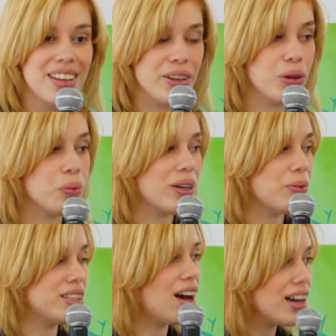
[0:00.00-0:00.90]
You know,
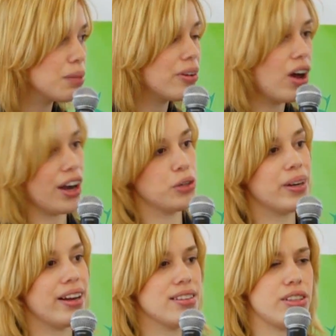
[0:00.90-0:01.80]
we talk about
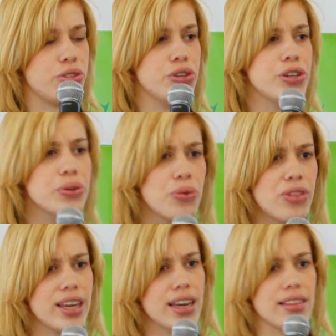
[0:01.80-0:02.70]
hardware as this new
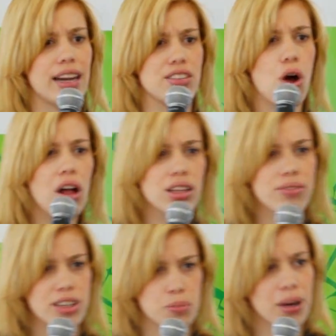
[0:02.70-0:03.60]
thing that has all of
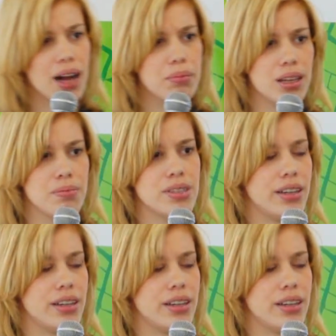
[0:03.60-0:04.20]
these problems,